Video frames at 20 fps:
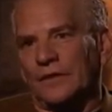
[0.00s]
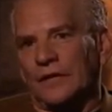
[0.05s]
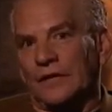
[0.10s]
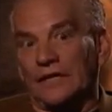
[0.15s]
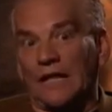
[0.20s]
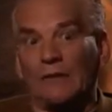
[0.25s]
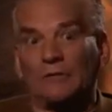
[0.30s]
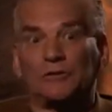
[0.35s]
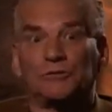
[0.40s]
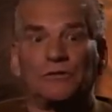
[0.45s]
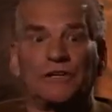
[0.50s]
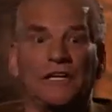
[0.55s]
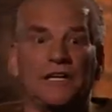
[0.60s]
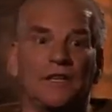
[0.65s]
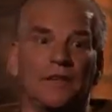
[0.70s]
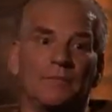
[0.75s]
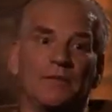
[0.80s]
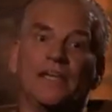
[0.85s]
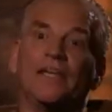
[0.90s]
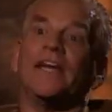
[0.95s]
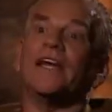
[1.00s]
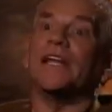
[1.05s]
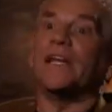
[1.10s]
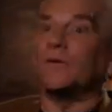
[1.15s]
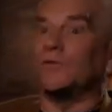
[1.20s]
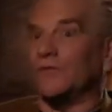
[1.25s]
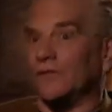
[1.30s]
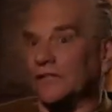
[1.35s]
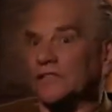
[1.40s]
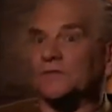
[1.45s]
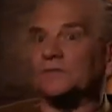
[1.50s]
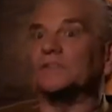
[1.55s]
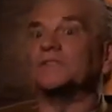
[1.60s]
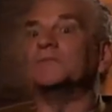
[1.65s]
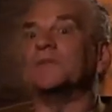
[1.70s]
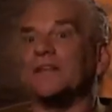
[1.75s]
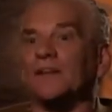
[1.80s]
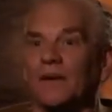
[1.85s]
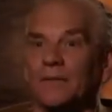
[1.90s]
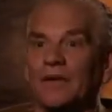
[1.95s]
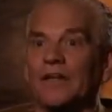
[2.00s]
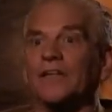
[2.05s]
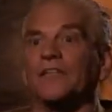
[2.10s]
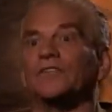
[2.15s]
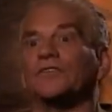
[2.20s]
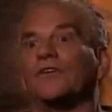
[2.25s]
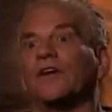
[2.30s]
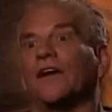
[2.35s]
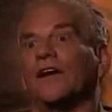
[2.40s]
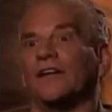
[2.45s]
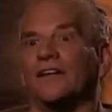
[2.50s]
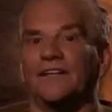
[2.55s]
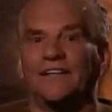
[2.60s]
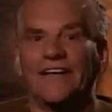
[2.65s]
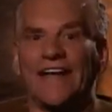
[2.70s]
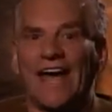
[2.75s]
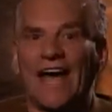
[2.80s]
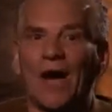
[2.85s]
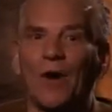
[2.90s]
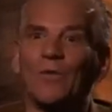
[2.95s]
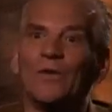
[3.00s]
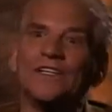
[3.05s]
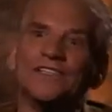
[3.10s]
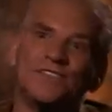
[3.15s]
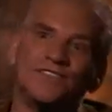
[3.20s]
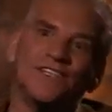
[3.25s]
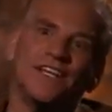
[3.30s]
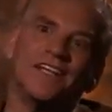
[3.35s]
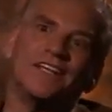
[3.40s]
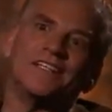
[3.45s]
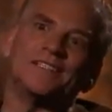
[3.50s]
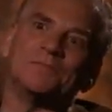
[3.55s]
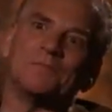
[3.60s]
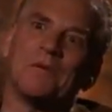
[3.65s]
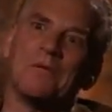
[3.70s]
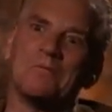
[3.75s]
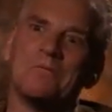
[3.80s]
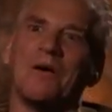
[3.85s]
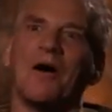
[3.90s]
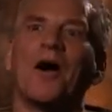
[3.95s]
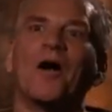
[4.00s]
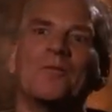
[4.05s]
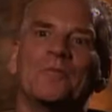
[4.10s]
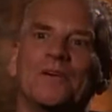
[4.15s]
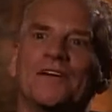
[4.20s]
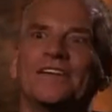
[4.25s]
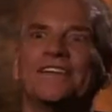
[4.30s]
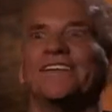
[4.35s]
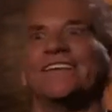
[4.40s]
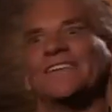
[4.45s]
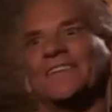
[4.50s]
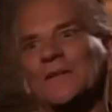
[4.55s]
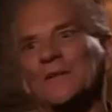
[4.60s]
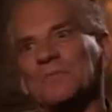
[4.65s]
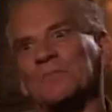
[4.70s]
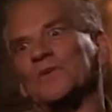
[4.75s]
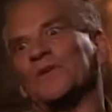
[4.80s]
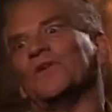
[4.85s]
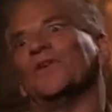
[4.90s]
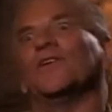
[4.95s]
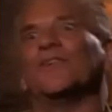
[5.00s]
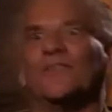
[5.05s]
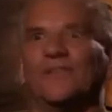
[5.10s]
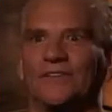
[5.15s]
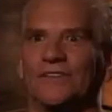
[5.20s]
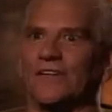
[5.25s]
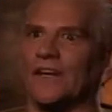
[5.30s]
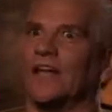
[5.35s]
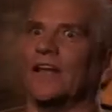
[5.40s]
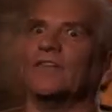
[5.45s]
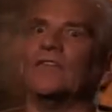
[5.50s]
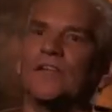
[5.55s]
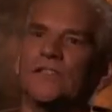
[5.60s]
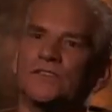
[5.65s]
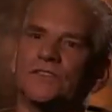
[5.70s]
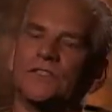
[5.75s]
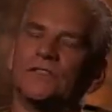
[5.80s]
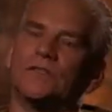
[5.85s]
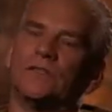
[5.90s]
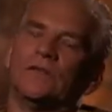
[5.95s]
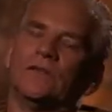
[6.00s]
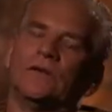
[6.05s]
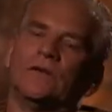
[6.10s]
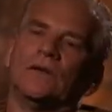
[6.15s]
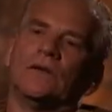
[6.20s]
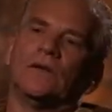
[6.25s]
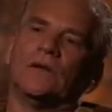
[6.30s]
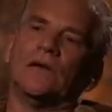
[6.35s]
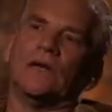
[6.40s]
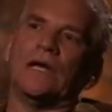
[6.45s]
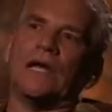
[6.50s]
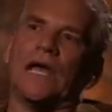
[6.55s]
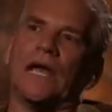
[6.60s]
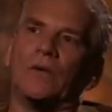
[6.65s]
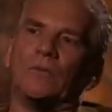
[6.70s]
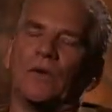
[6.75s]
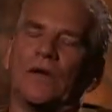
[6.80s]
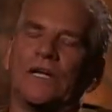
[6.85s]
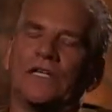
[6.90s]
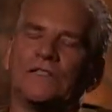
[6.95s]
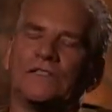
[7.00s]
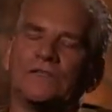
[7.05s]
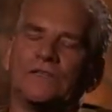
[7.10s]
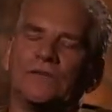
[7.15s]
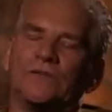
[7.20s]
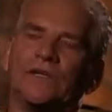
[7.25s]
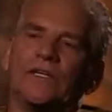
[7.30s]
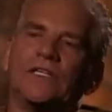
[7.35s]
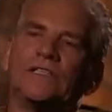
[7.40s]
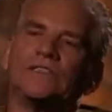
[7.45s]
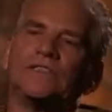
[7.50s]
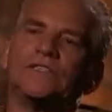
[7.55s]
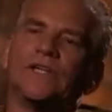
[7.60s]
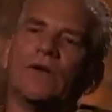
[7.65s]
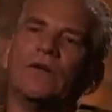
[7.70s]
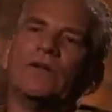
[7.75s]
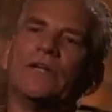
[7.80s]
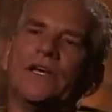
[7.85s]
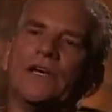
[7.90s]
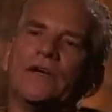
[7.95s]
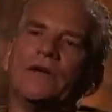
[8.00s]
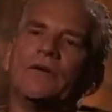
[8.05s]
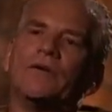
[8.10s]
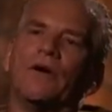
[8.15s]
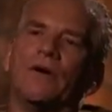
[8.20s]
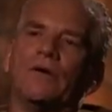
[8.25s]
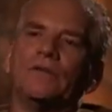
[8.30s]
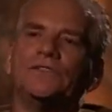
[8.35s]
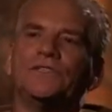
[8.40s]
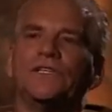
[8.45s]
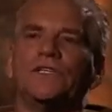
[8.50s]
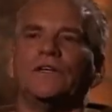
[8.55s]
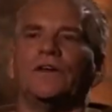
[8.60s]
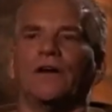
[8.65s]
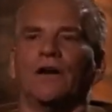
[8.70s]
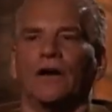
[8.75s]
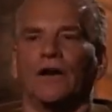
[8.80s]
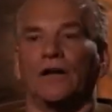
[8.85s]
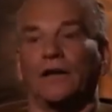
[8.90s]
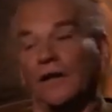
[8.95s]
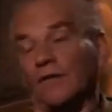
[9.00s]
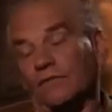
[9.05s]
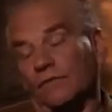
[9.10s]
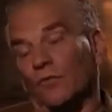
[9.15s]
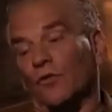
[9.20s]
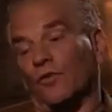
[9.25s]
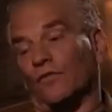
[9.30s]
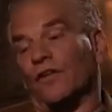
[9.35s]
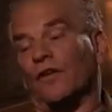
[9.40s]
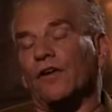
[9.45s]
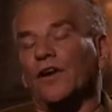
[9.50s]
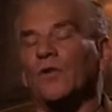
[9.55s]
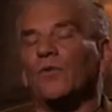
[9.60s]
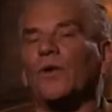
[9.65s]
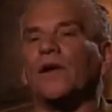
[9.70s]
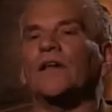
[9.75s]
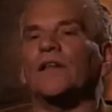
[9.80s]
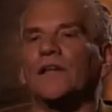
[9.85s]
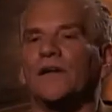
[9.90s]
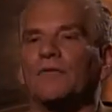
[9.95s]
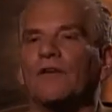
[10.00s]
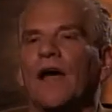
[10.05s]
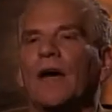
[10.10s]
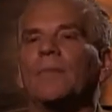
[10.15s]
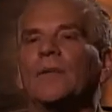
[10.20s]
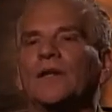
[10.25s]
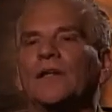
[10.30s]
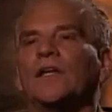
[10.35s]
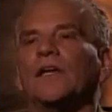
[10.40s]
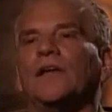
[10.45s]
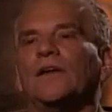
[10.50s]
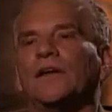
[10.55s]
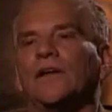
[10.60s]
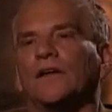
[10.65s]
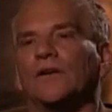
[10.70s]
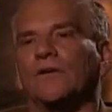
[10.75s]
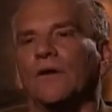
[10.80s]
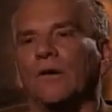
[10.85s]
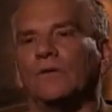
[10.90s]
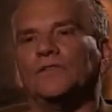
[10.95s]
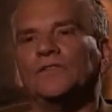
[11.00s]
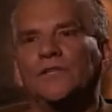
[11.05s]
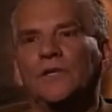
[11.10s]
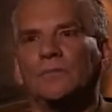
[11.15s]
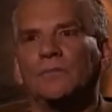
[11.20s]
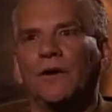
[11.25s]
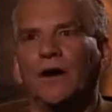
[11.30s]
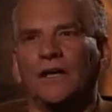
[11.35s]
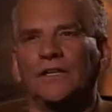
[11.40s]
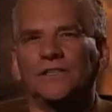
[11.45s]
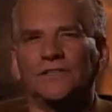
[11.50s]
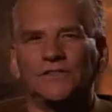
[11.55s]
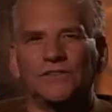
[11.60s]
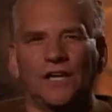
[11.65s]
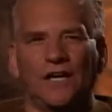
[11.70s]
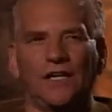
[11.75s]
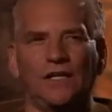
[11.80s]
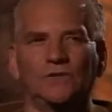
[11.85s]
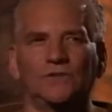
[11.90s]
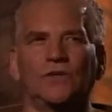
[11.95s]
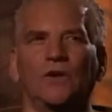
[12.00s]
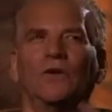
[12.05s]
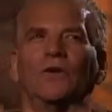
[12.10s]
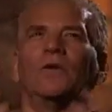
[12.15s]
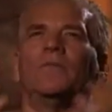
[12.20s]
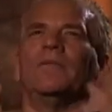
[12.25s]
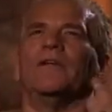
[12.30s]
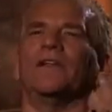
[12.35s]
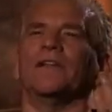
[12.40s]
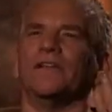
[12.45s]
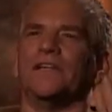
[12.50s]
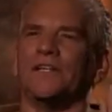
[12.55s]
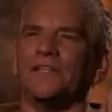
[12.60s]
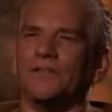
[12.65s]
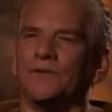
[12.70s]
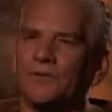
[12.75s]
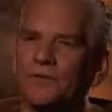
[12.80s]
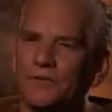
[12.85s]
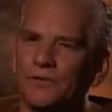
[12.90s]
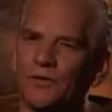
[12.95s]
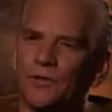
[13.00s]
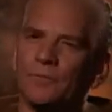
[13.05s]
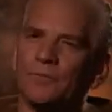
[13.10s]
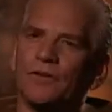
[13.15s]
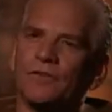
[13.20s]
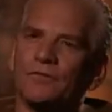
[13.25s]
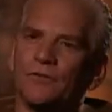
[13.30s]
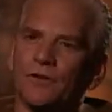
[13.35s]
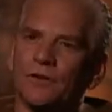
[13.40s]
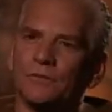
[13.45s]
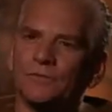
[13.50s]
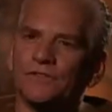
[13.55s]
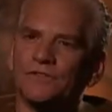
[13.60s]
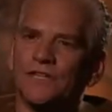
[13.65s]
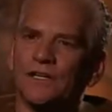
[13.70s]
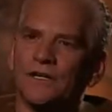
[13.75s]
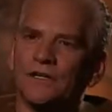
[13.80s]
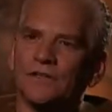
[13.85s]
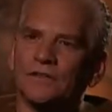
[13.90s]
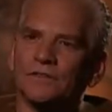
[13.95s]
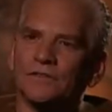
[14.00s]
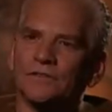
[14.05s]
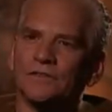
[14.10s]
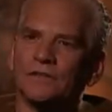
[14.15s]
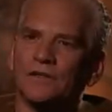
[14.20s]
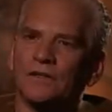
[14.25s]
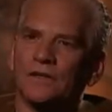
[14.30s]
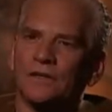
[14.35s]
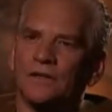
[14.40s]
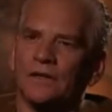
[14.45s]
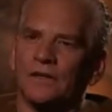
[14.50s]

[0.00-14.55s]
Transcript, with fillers: And that was really in the beginning when this was becoming a trend. Now we see this bombardment in computer and television. And what it's doing is slowly encroaching on, or very quickly, rapidly, encroaching upon a child's own ability to interpret for themselves.